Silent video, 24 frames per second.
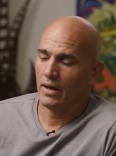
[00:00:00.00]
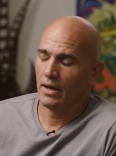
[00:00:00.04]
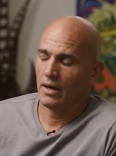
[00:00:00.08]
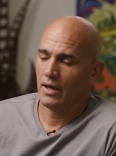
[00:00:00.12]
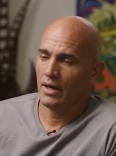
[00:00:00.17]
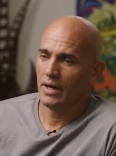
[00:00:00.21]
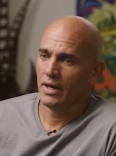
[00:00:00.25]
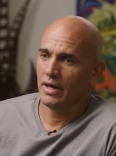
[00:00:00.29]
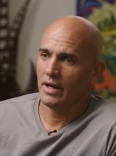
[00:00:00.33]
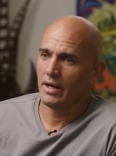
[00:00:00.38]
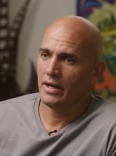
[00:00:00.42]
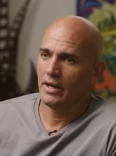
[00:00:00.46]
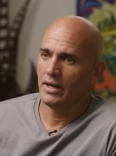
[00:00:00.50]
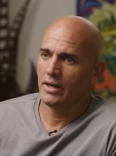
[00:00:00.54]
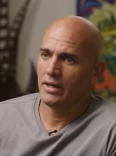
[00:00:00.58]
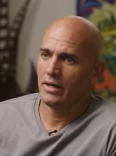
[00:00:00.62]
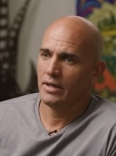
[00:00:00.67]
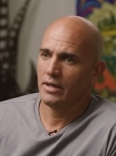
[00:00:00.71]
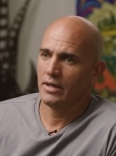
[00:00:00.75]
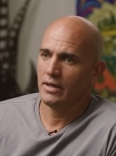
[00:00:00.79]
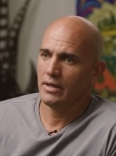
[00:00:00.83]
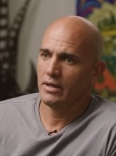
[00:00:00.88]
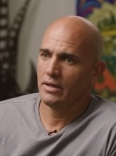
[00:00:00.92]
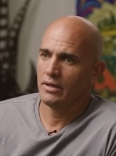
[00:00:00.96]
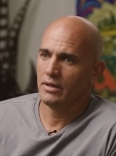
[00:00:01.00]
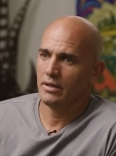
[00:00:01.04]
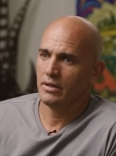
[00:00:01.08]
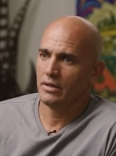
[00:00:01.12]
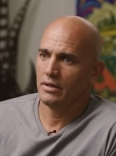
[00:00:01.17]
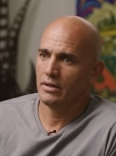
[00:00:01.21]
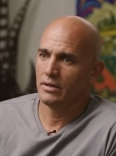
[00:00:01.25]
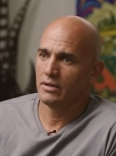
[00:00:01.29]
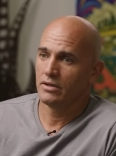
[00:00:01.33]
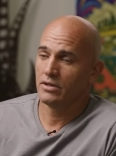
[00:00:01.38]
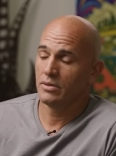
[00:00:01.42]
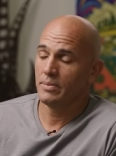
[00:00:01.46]

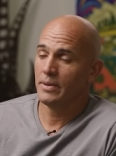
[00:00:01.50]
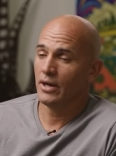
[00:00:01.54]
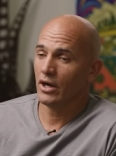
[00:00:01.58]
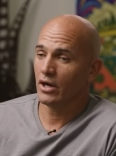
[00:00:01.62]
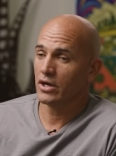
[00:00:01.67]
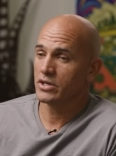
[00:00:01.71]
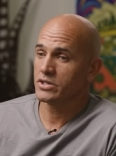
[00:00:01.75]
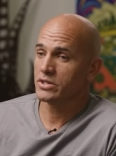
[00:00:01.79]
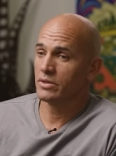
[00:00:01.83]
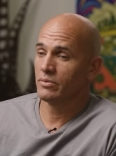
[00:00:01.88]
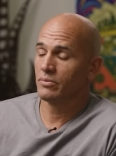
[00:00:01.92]
I, to be honest,